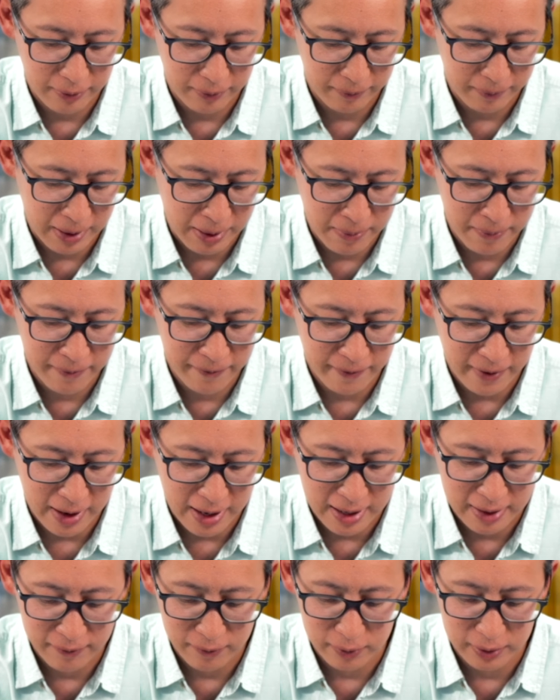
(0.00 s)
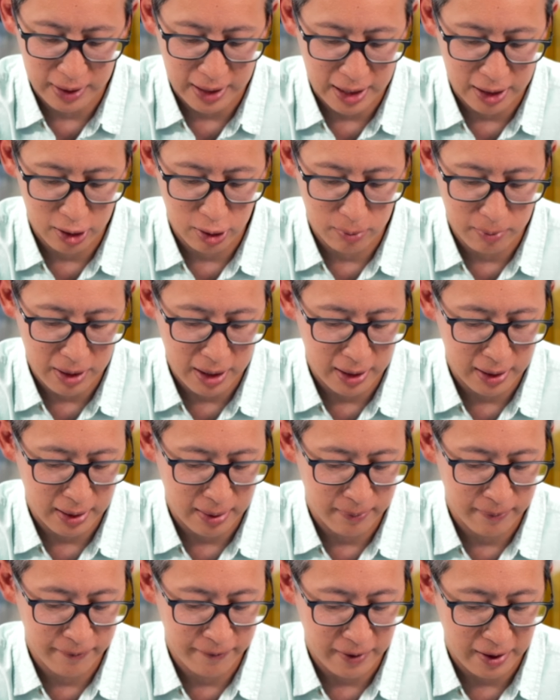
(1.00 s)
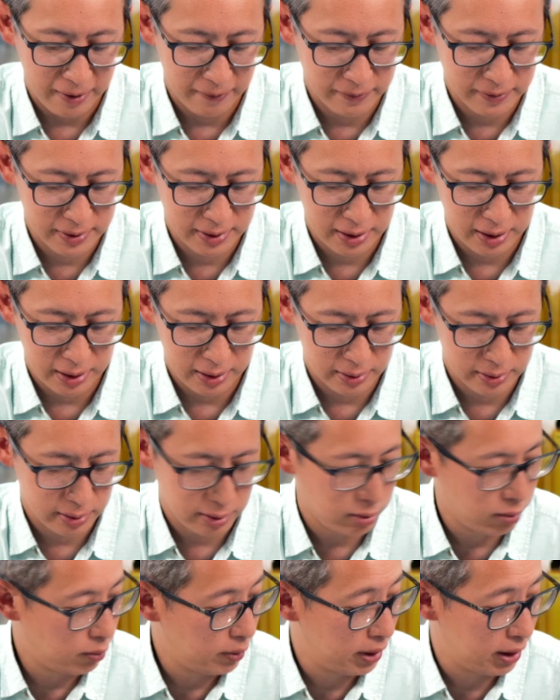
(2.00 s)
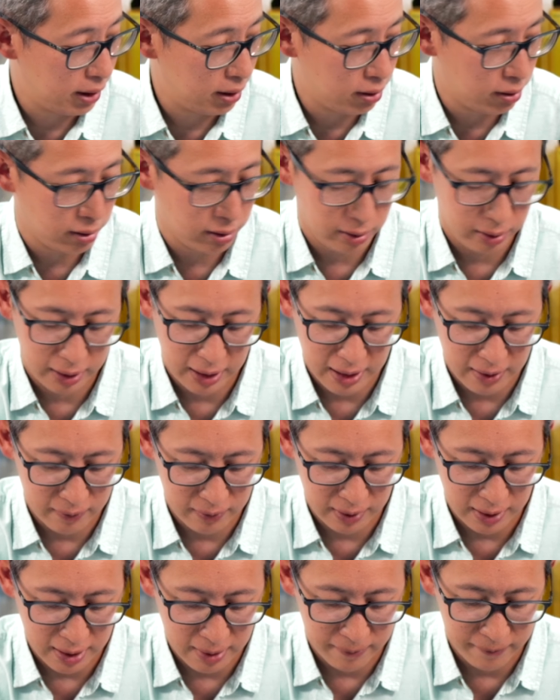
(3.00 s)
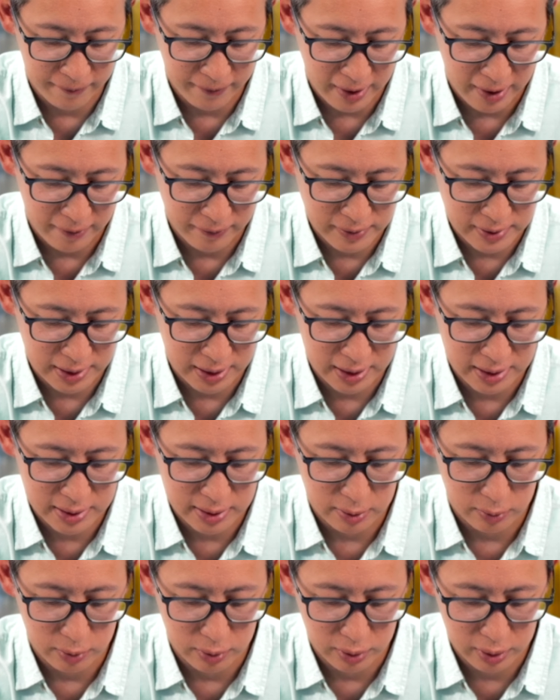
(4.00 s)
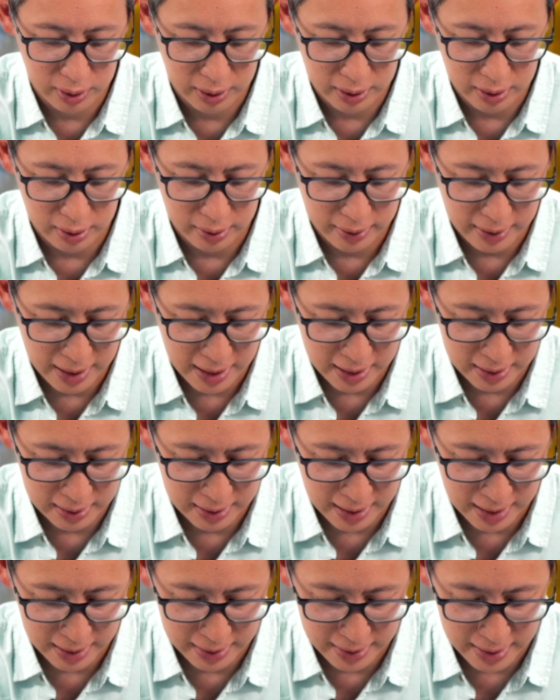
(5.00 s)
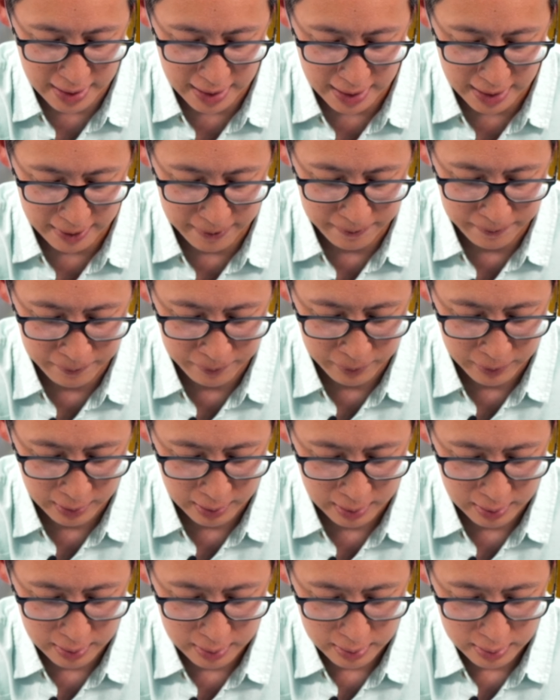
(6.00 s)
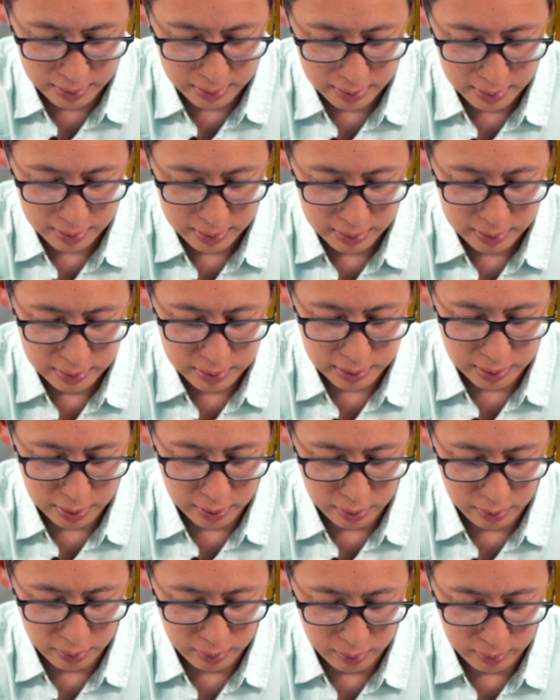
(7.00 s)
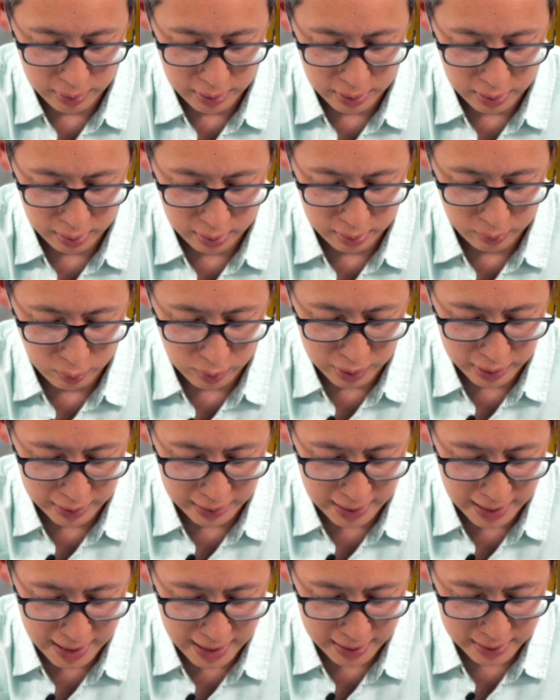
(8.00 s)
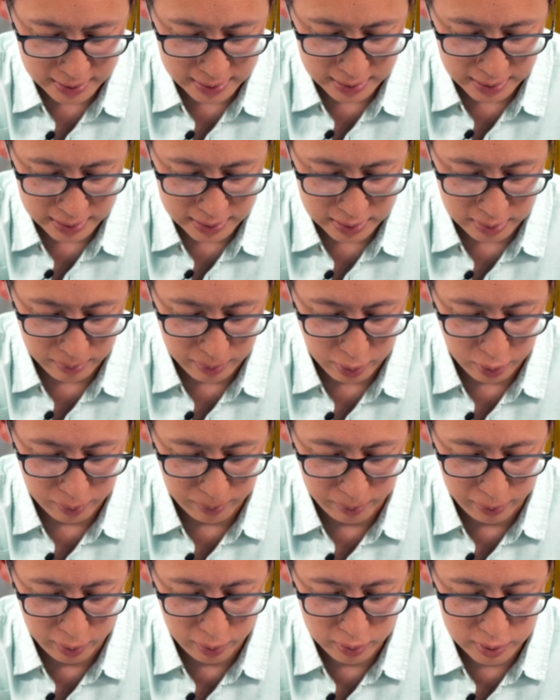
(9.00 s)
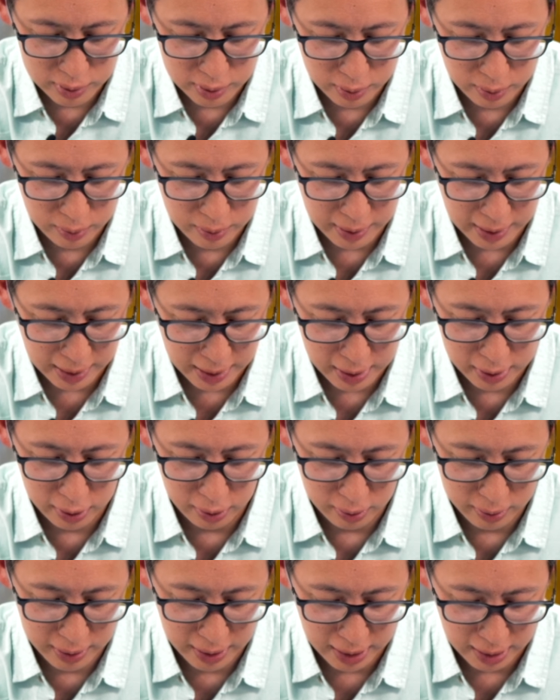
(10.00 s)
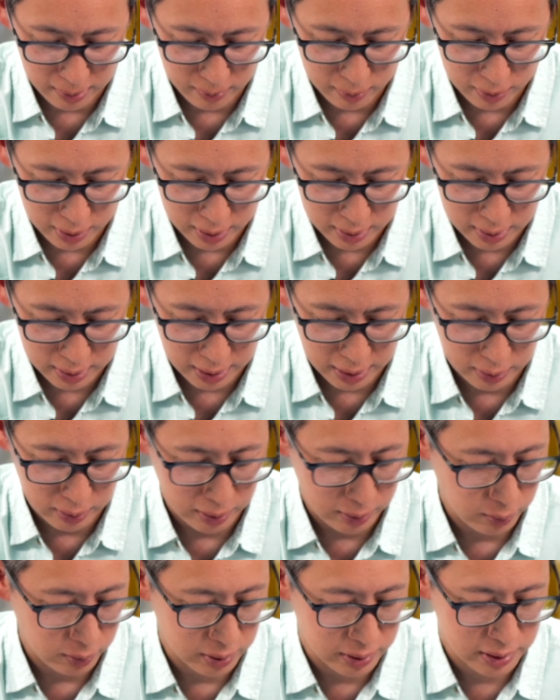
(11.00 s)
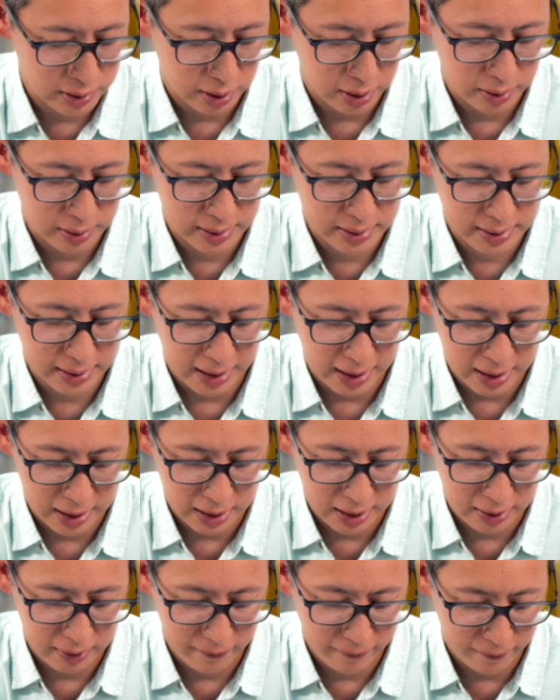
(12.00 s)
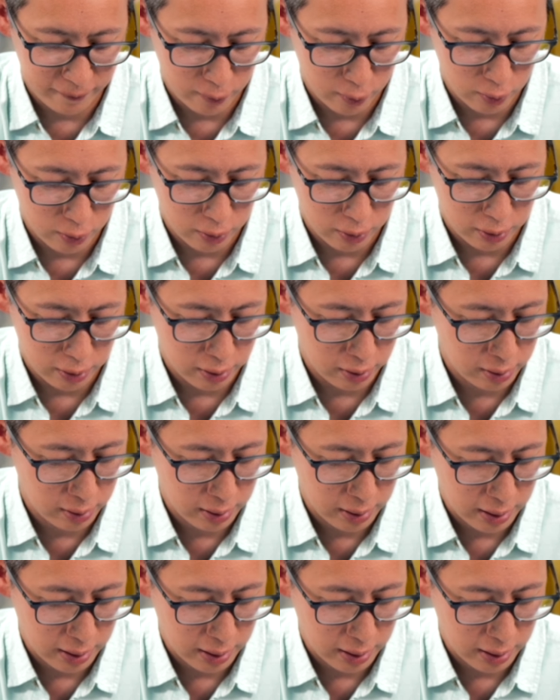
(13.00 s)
M5 or the AnkerMake M5C. So we currently have the M5C, so we'll click on that and add that. So it'll want access to both Bluetooth and your camera, and it will start scanning for